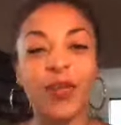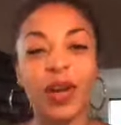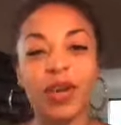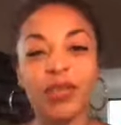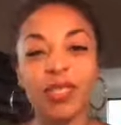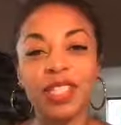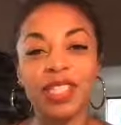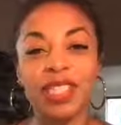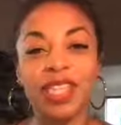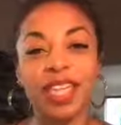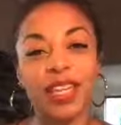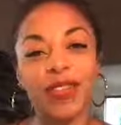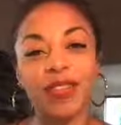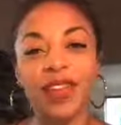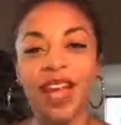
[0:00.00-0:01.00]
one was to
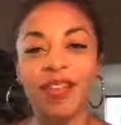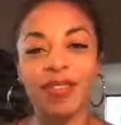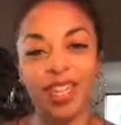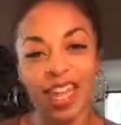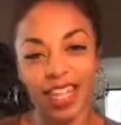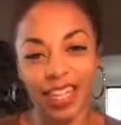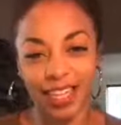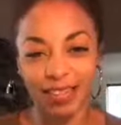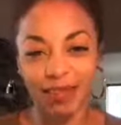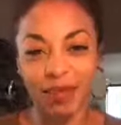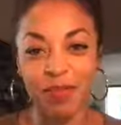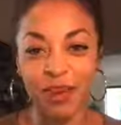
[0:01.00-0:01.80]
live every day like it's my